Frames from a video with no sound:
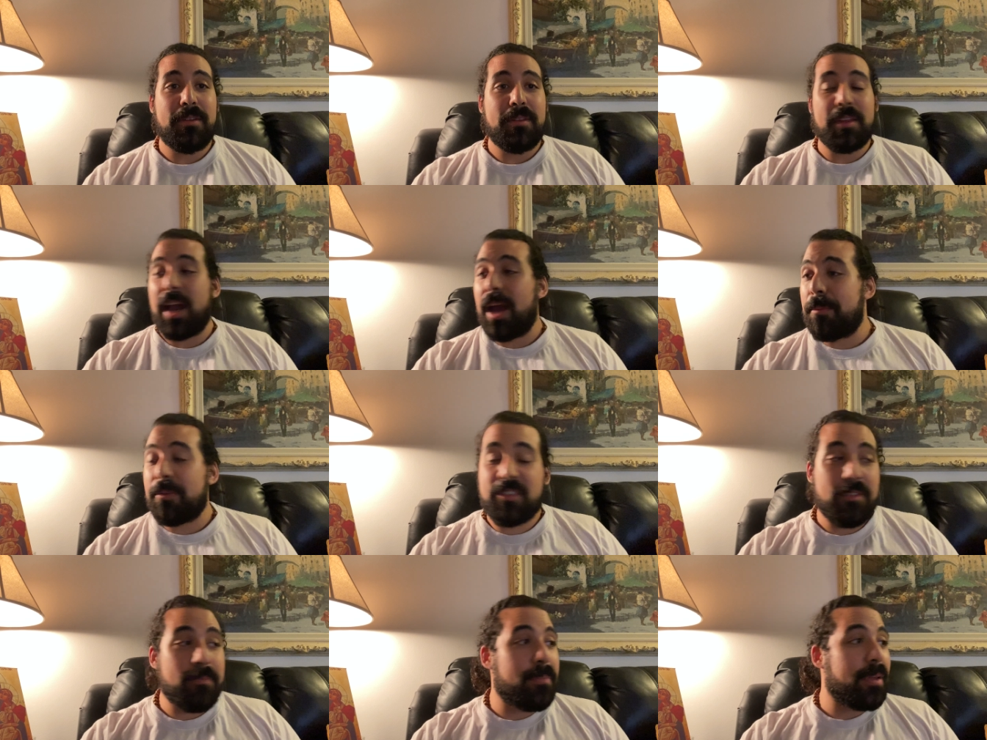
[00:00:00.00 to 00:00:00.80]
The guy
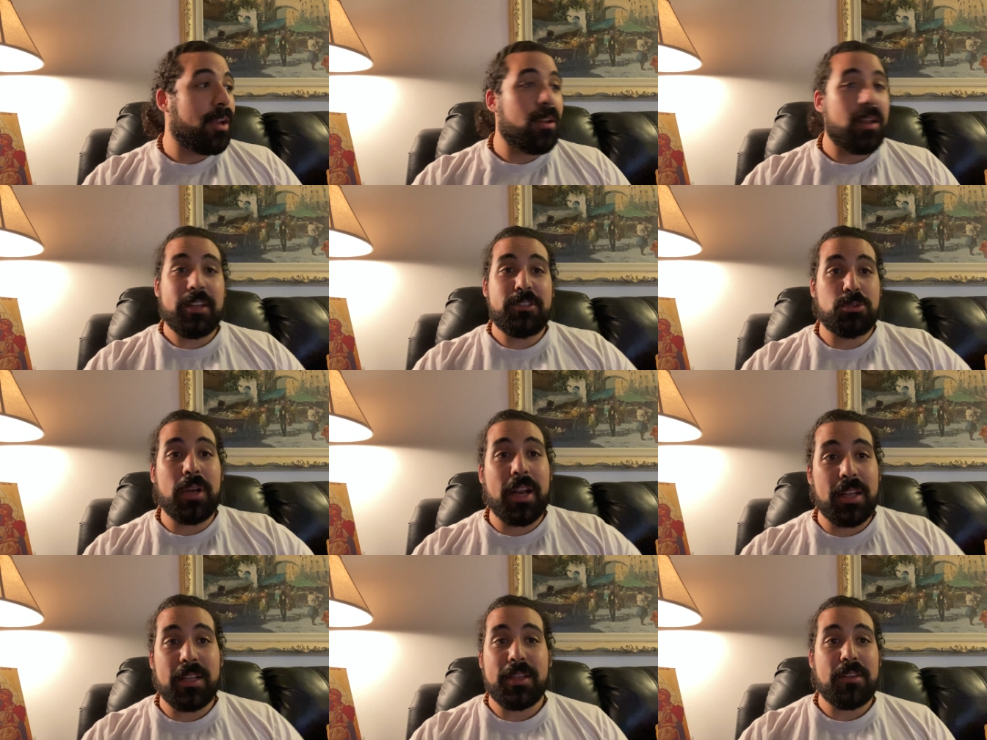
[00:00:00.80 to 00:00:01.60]
must have been on
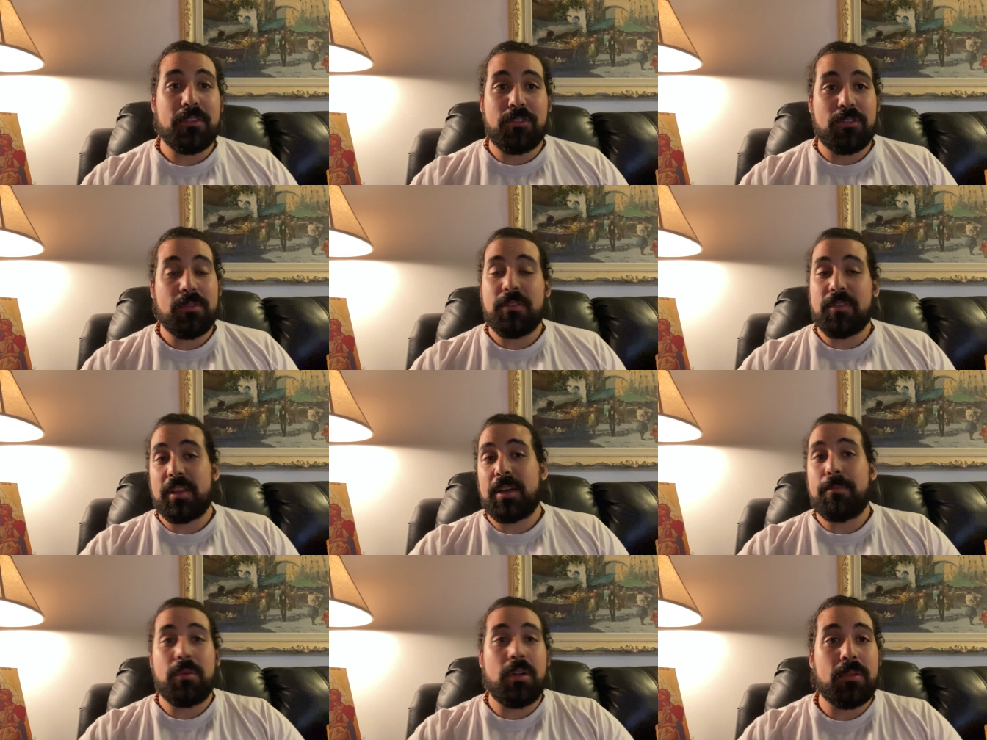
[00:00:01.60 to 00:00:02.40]
adrenaline as soon as
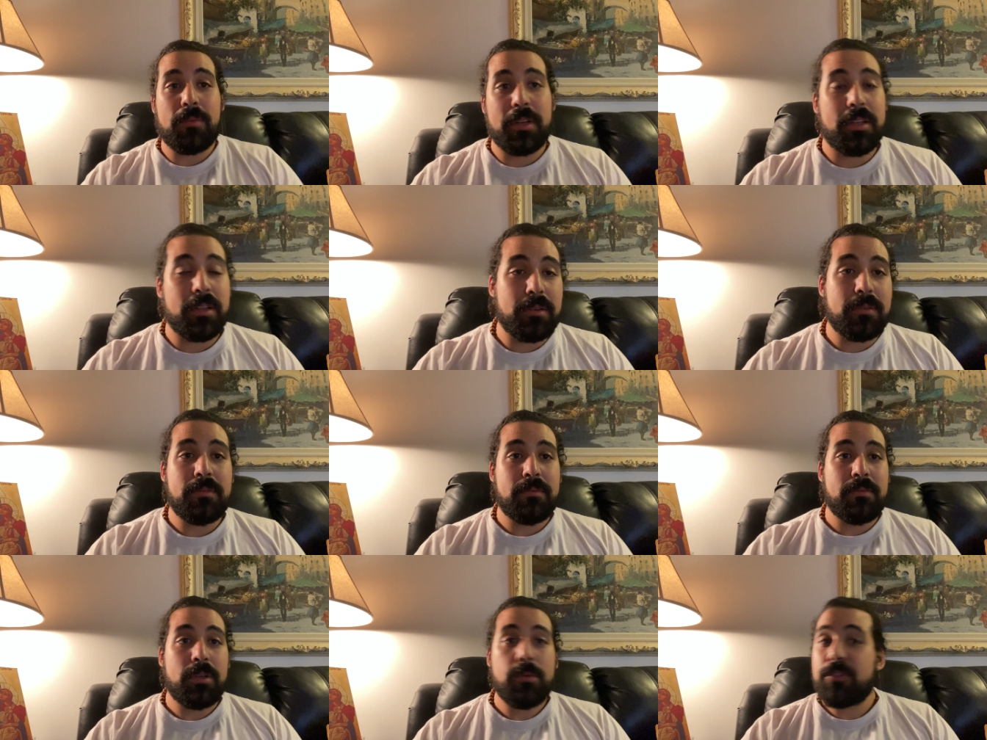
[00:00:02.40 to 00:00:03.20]
that ball went in.
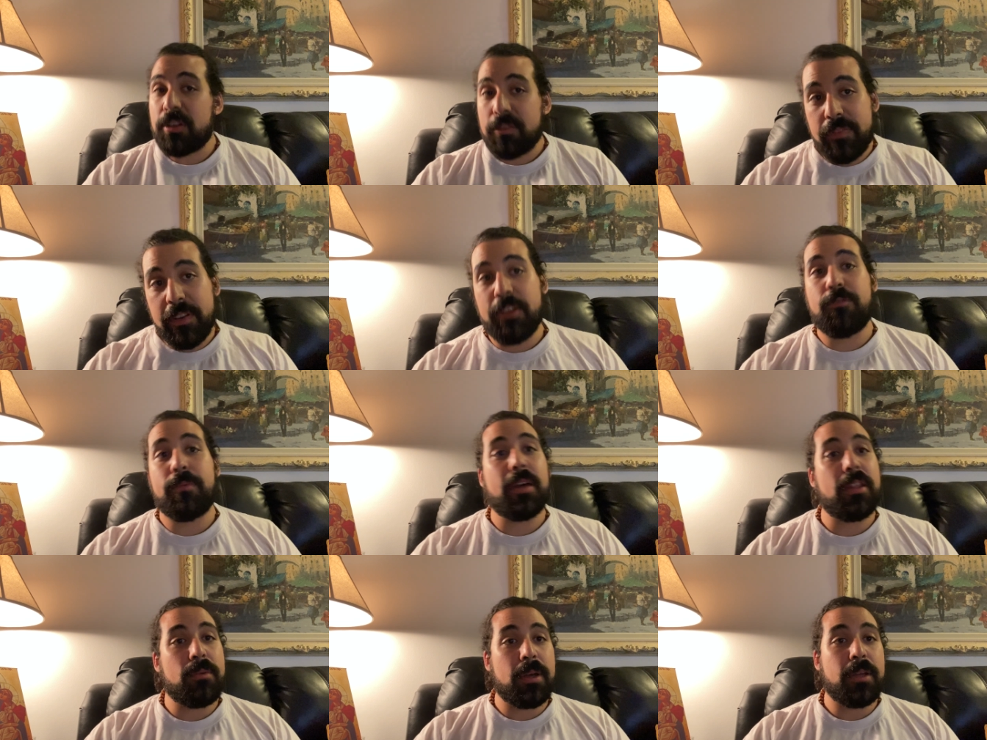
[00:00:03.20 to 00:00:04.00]
It was a good finish,
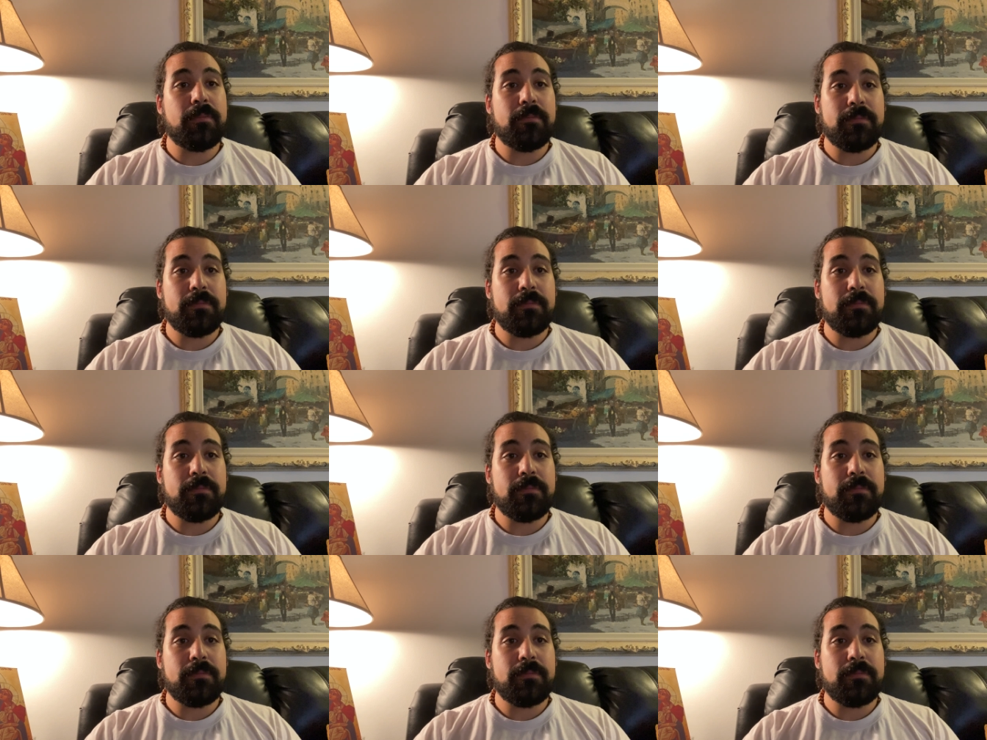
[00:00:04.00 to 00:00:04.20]
by the way.